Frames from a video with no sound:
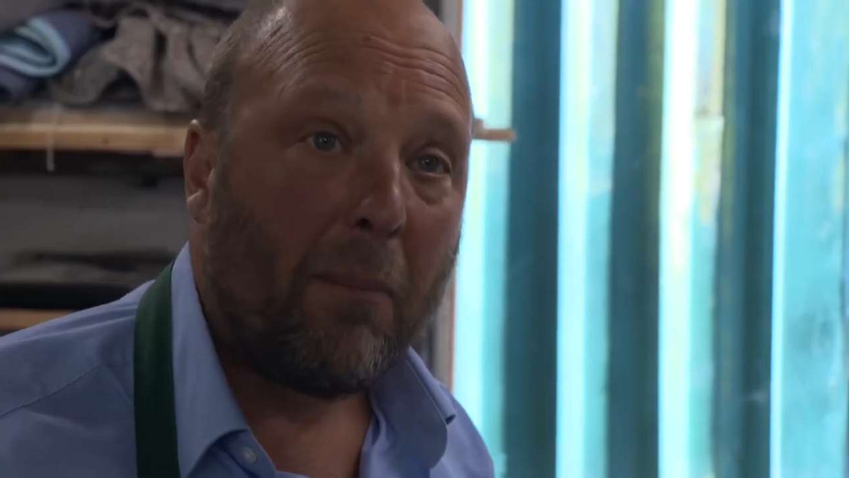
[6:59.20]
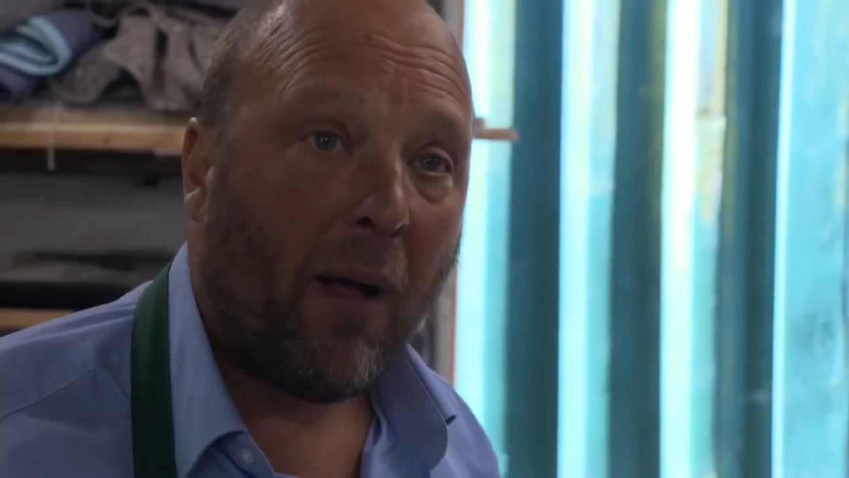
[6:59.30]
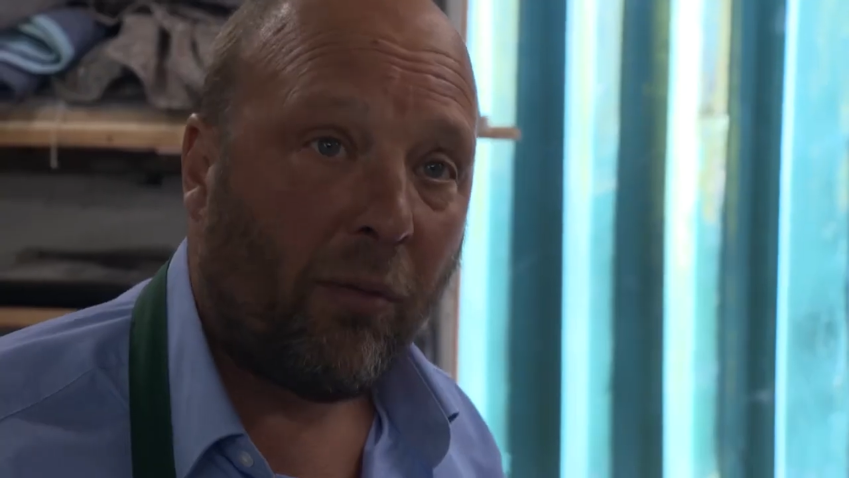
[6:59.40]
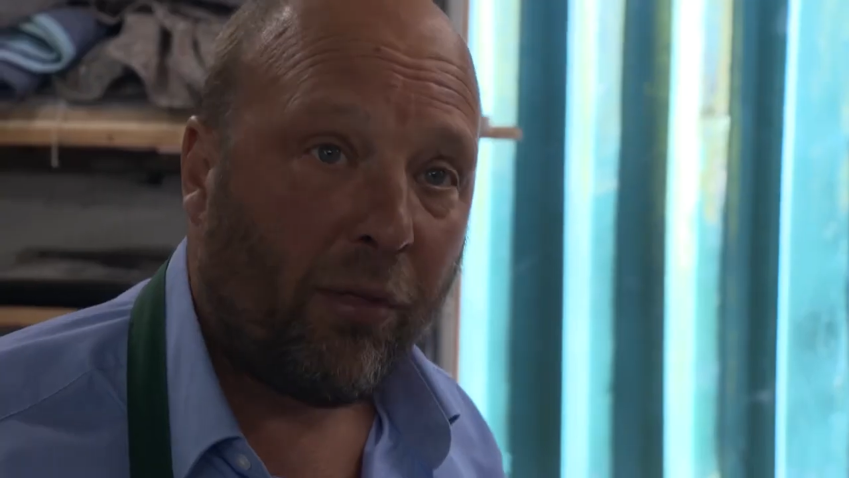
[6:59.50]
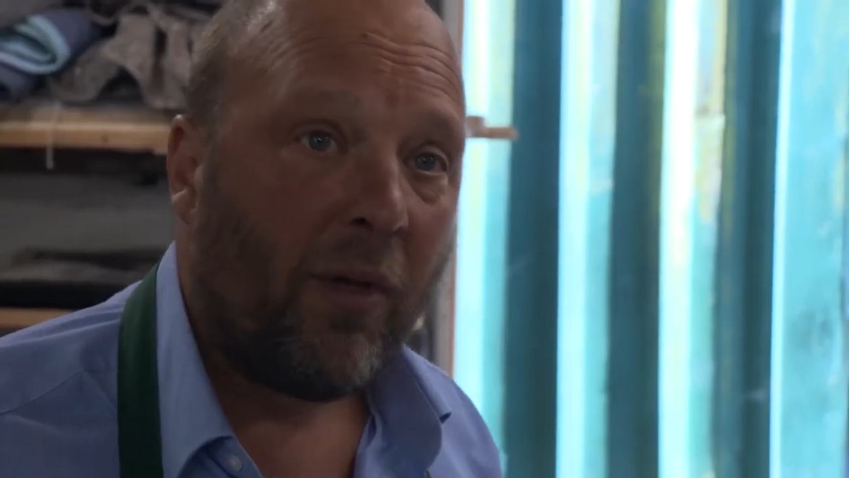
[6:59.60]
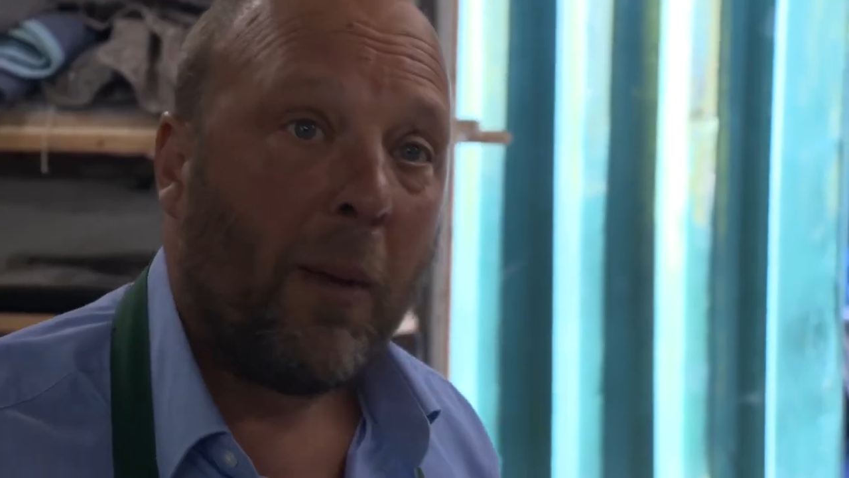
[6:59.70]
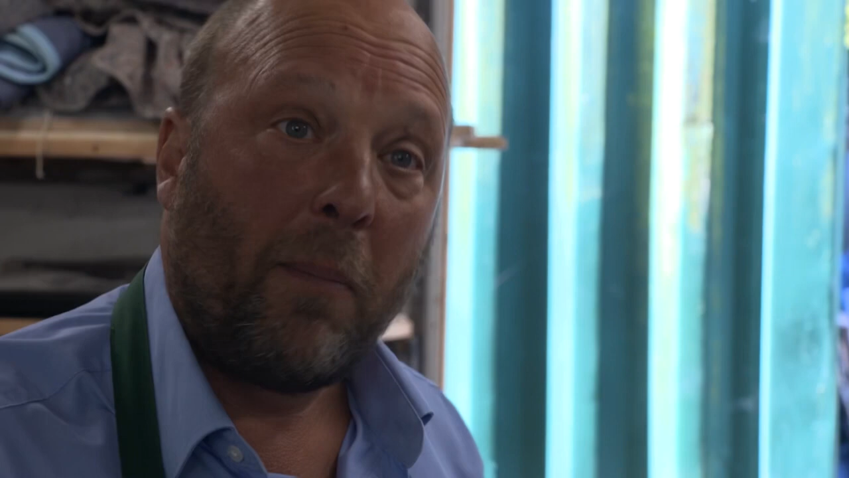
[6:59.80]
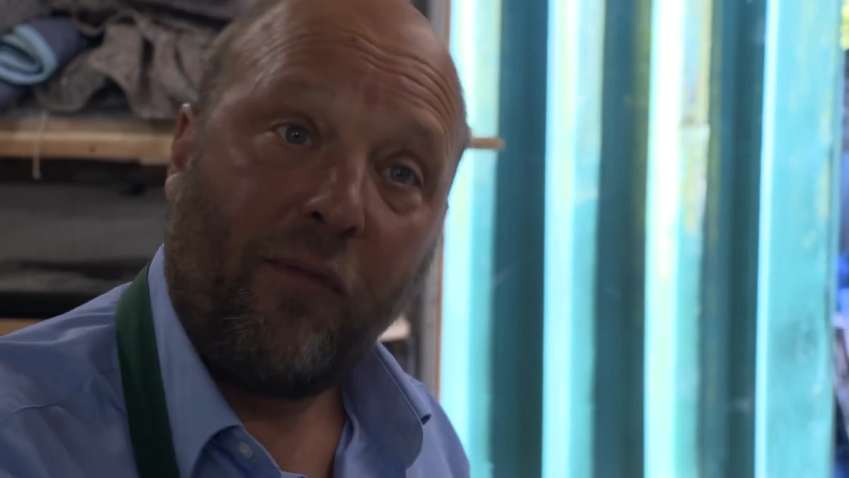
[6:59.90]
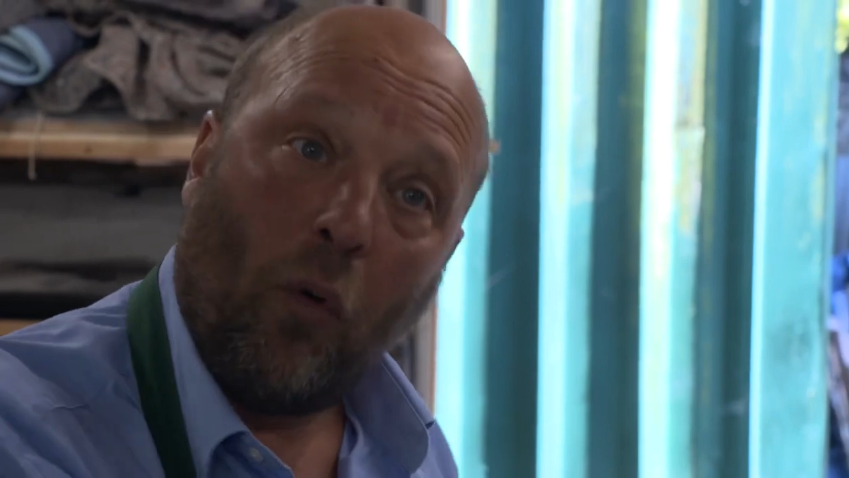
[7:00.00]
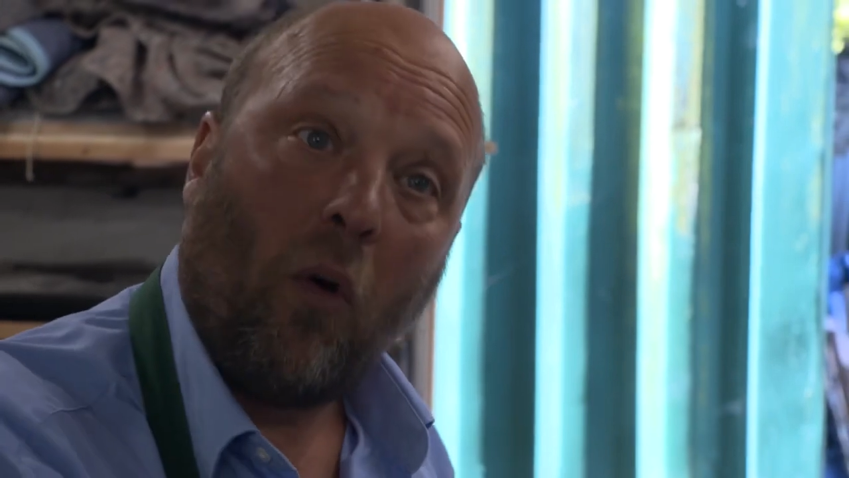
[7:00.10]
a month
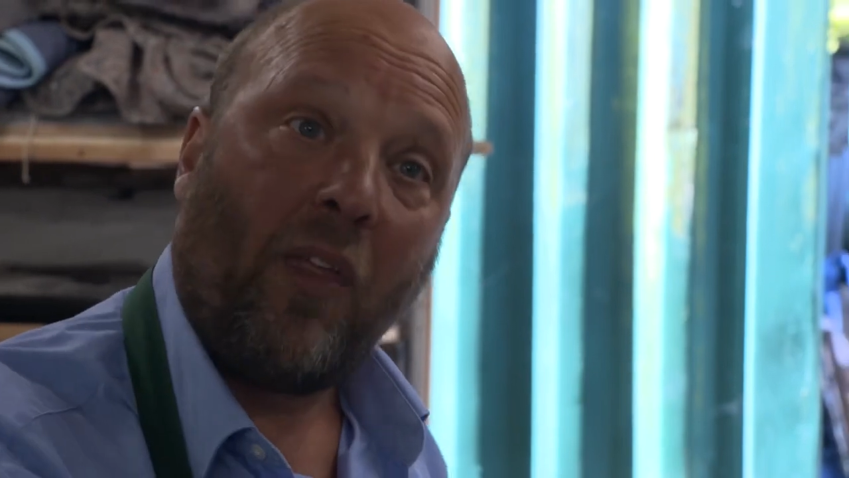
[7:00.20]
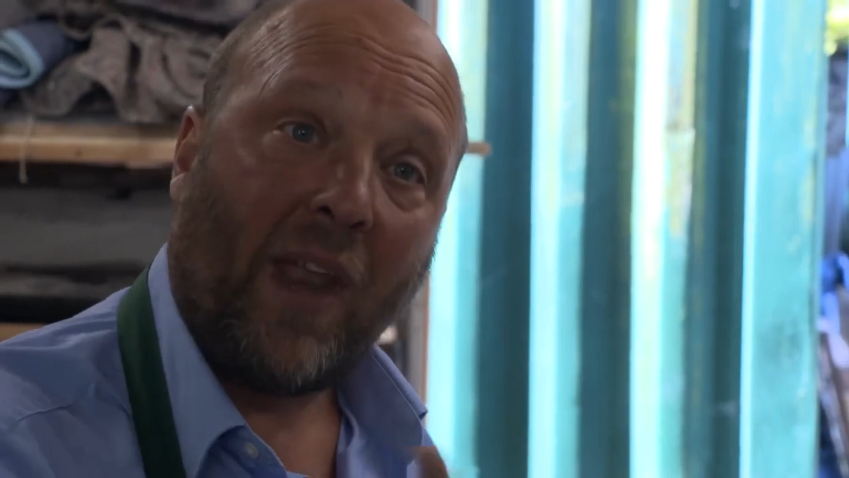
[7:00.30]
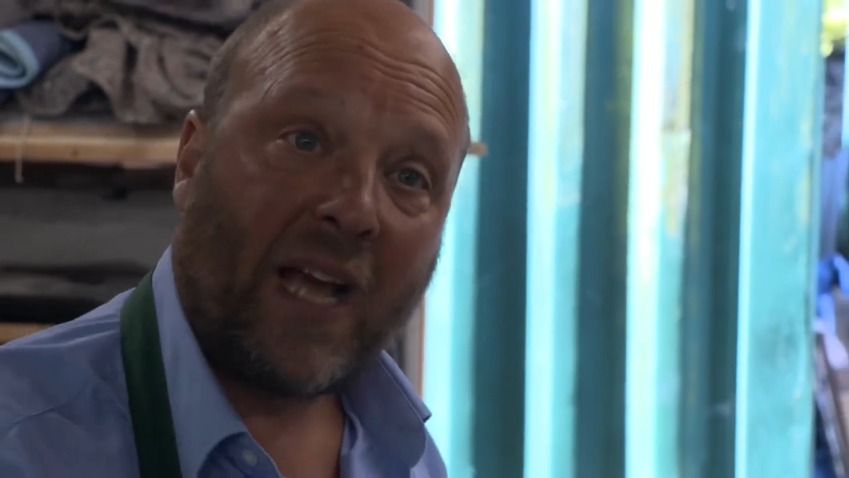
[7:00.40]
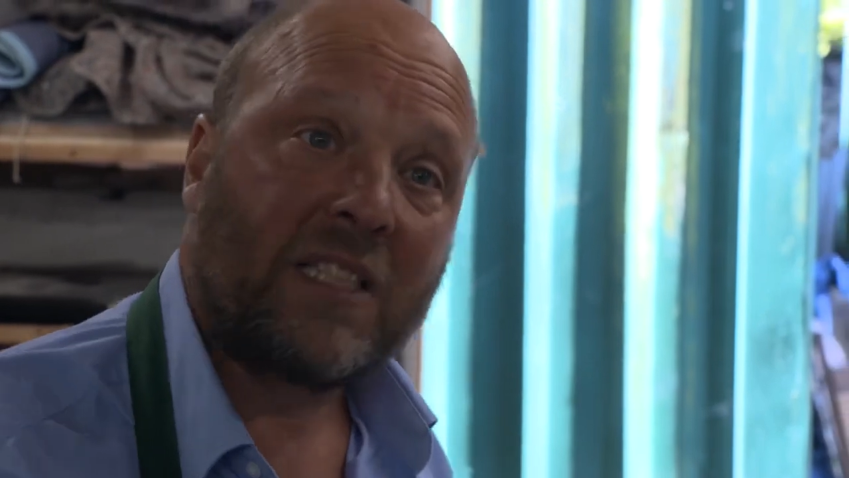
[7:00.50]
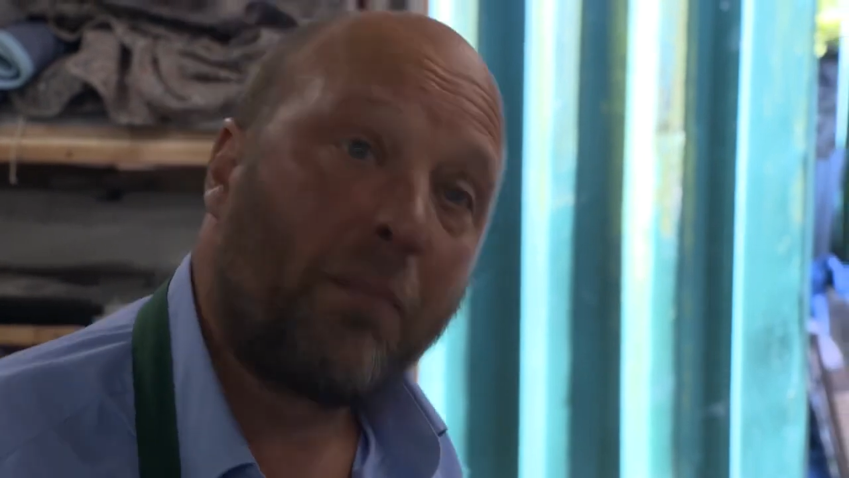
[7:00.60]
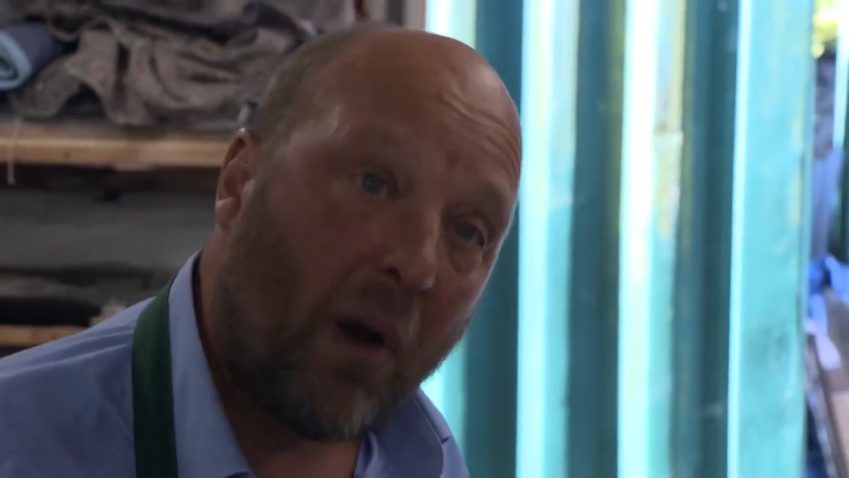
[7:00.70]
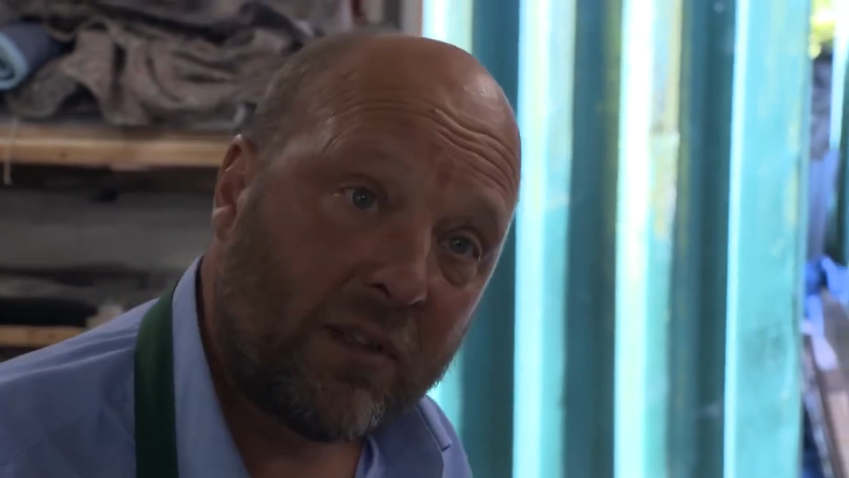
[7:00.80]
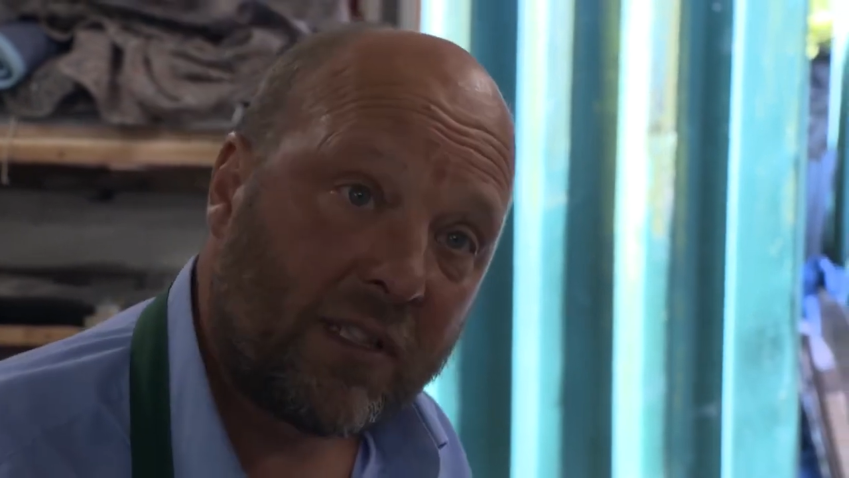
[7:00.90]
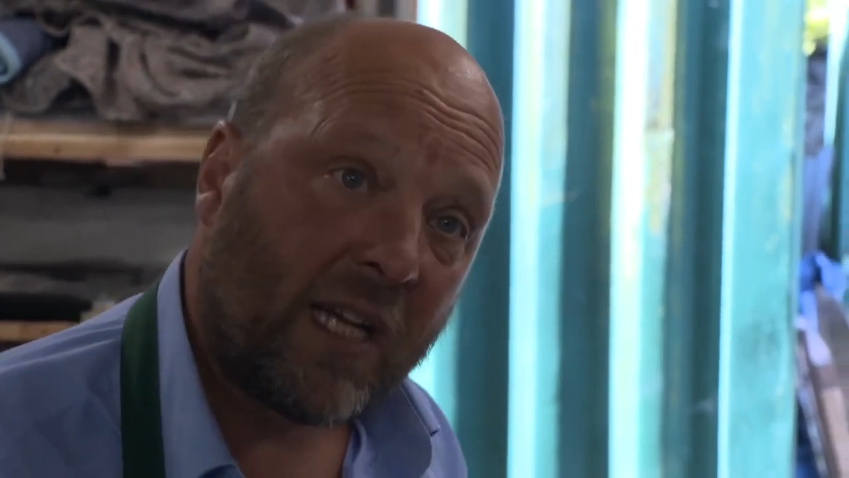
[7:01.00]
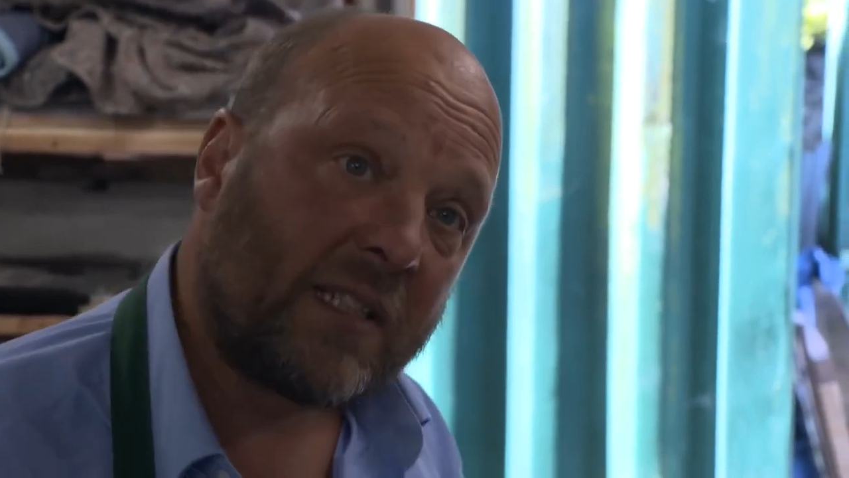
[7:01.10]
before the next
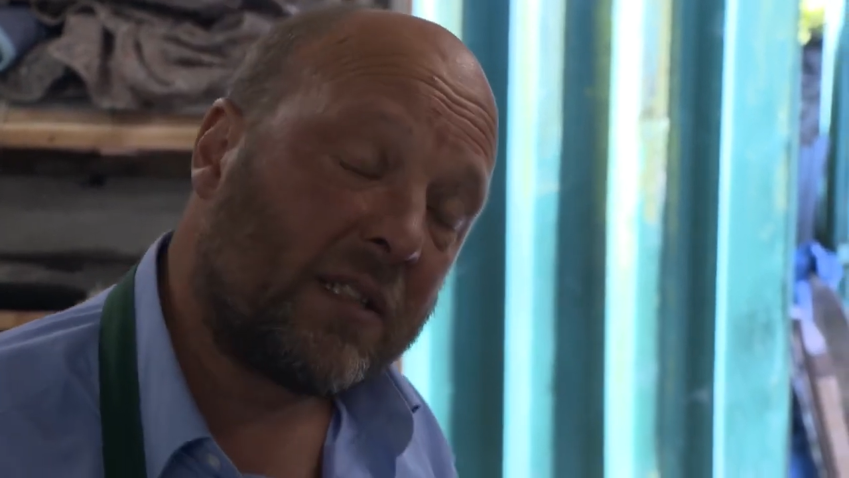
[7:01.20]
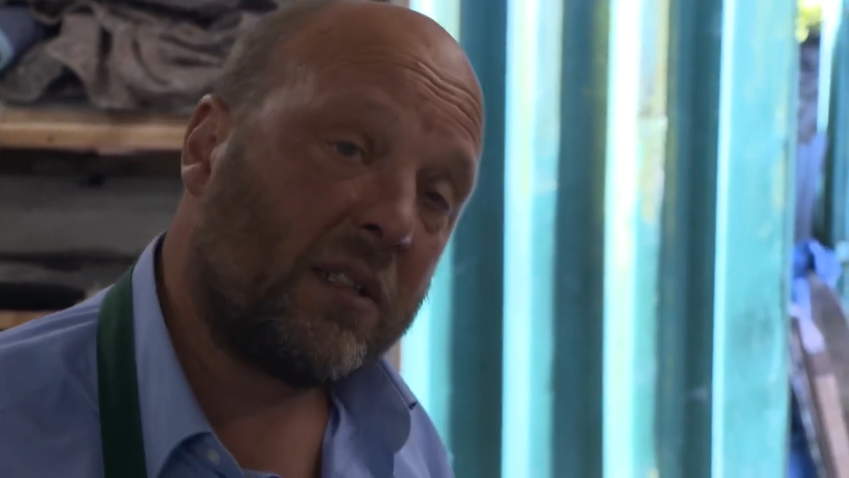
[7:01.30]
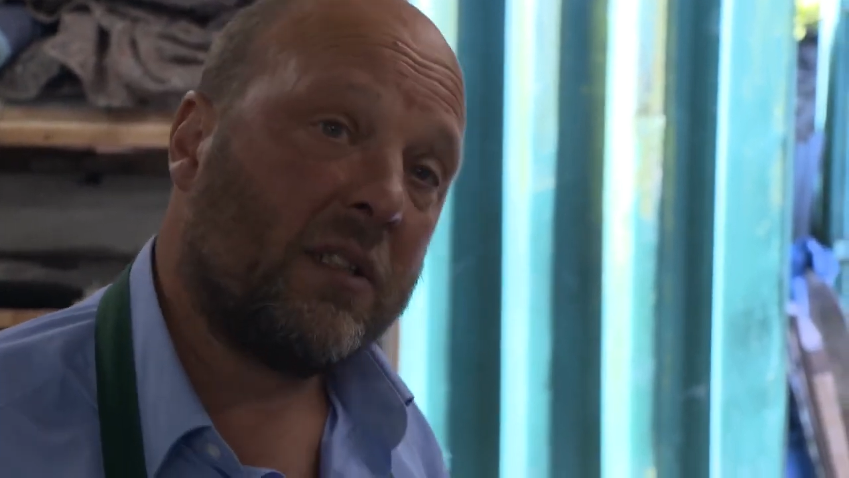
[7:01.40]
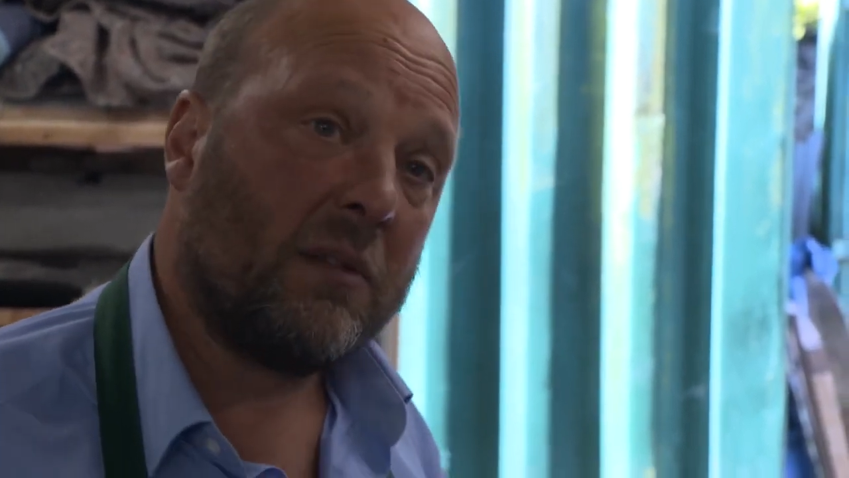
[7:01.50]
process